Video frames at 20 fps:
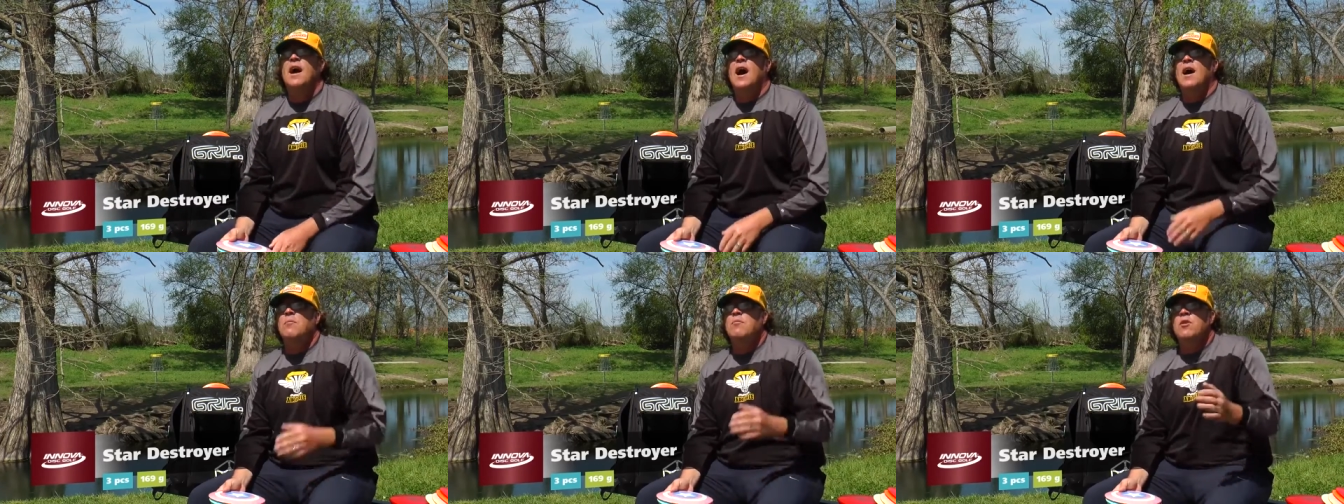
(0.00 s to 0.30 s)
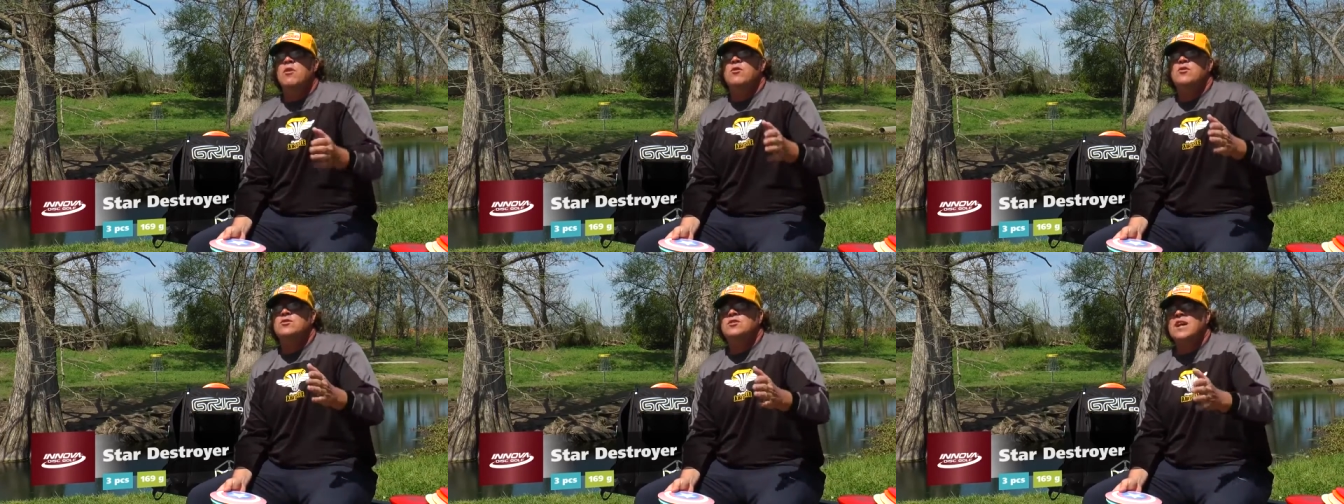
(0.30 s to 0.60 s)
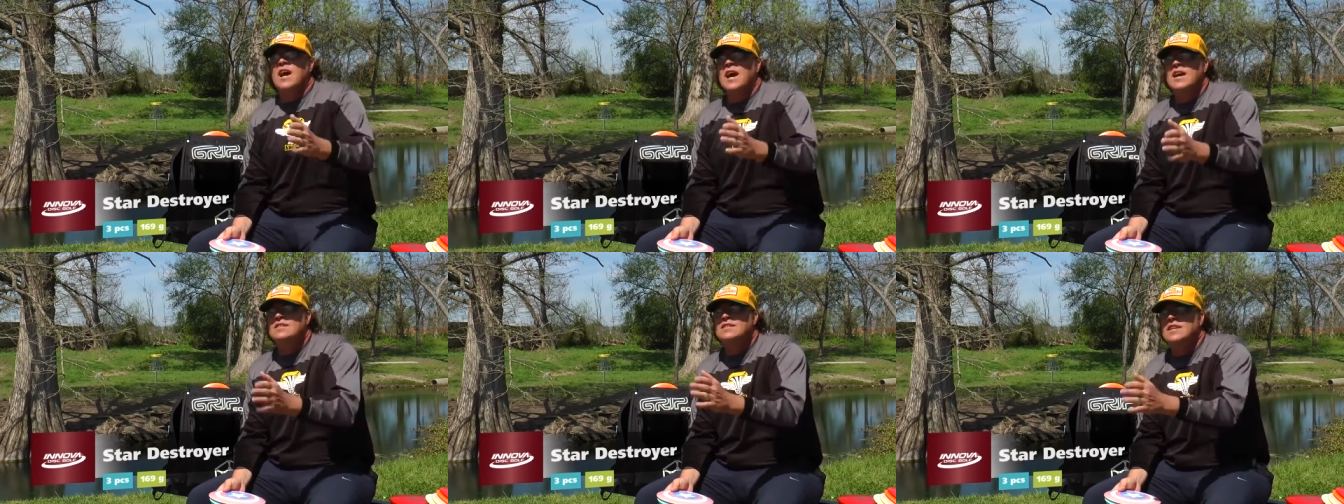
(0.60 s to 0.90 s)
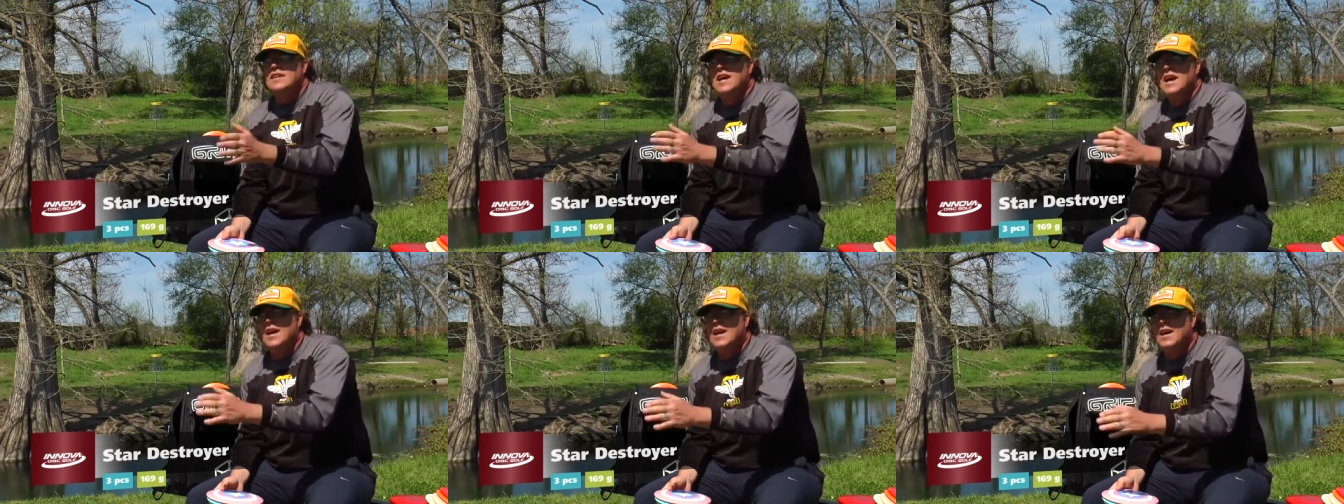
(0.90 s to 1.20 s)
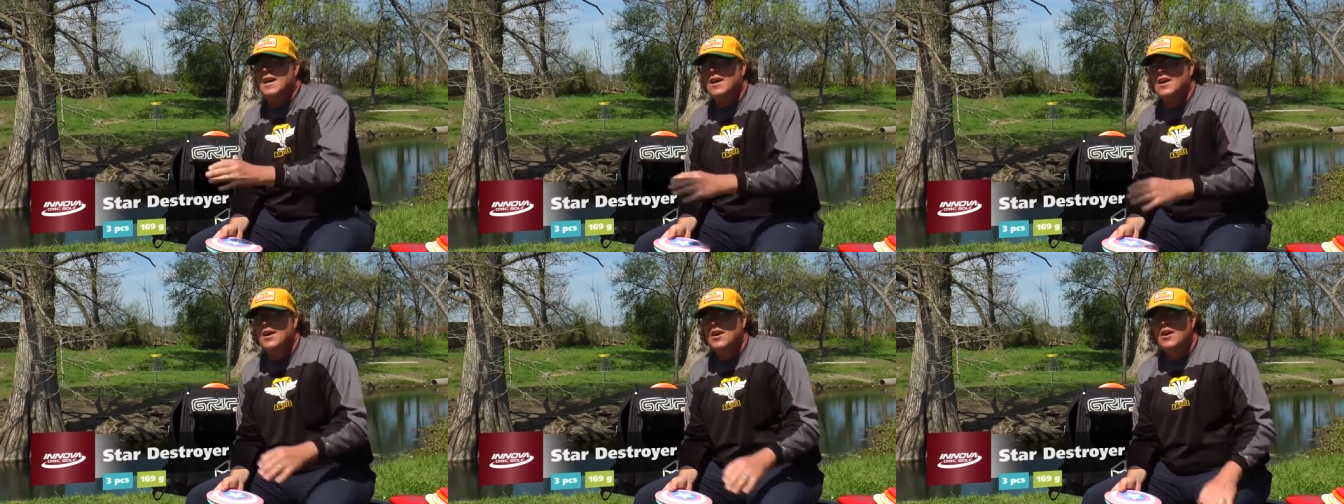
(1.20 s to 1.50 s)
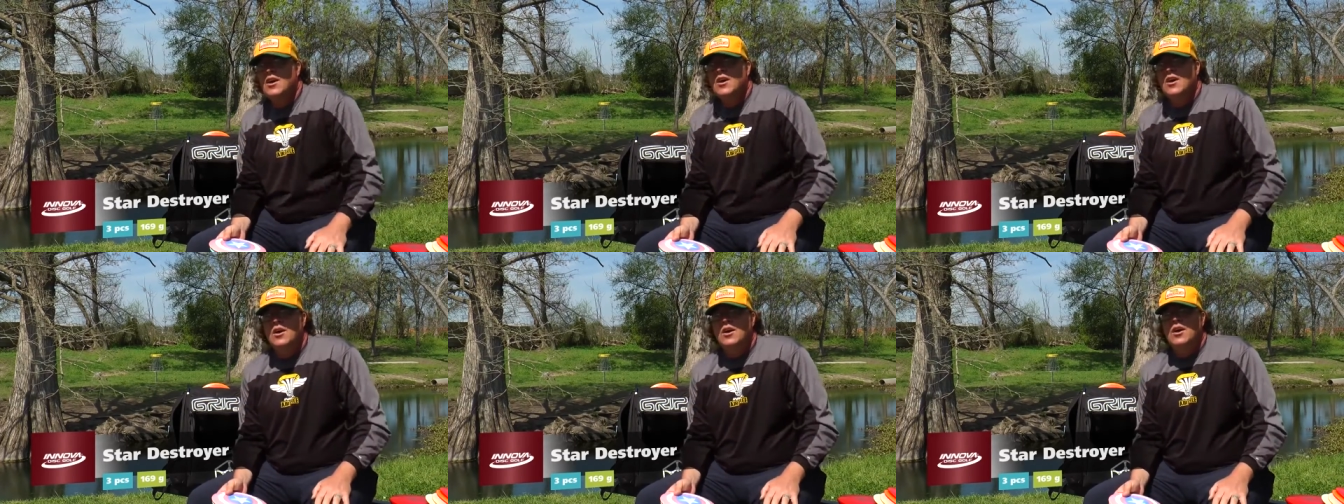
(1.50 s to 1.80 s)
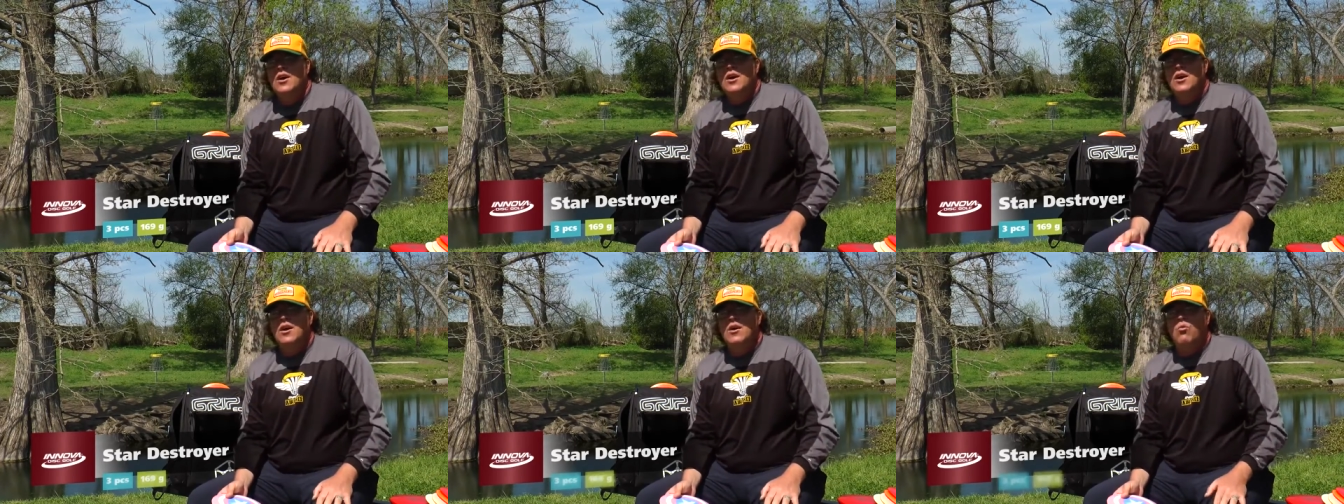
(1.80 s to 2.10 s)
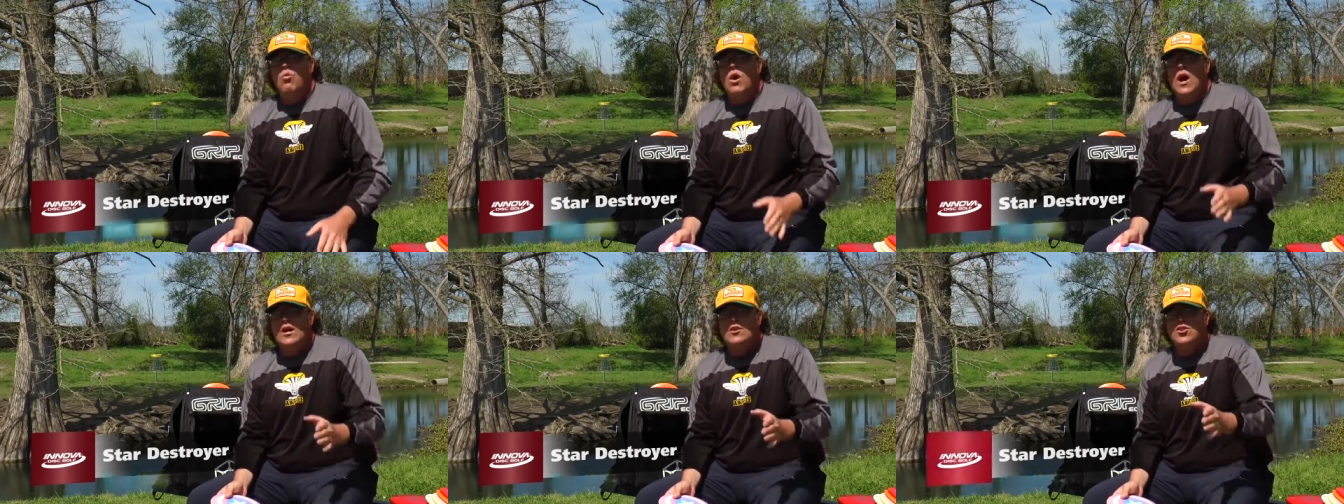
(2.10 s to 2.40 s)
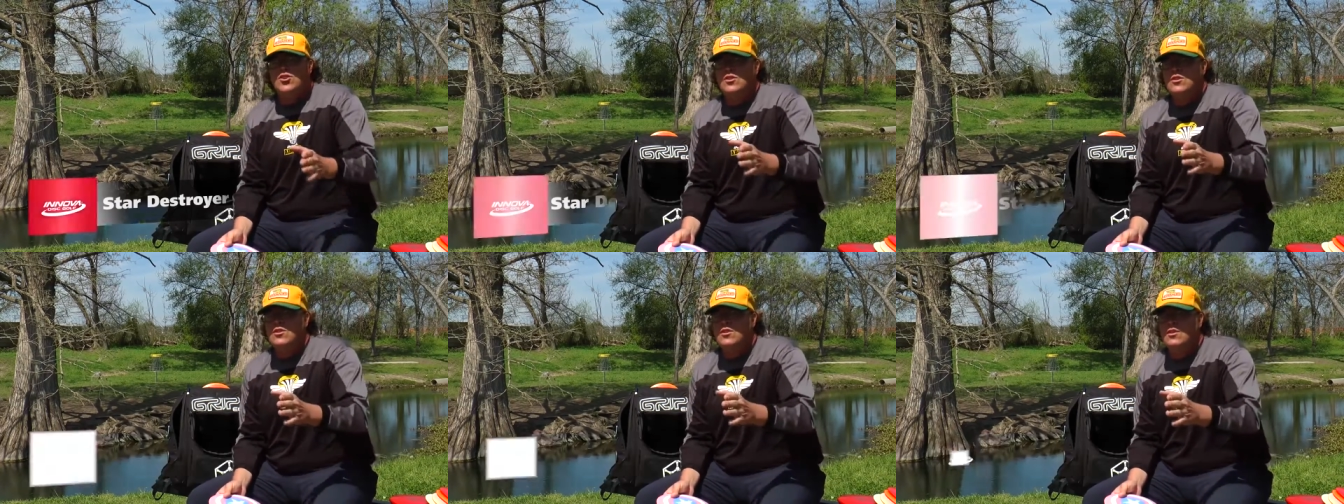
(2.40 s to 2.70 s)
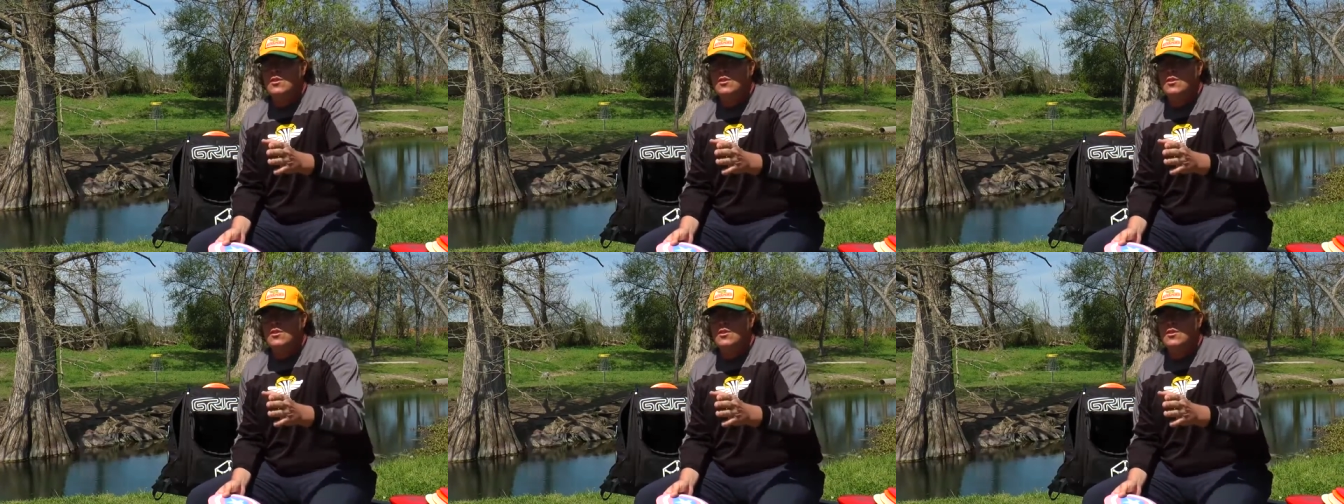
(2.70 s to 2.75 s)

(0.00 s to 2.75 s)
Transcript: I'm one of those guys that kind of uh, watched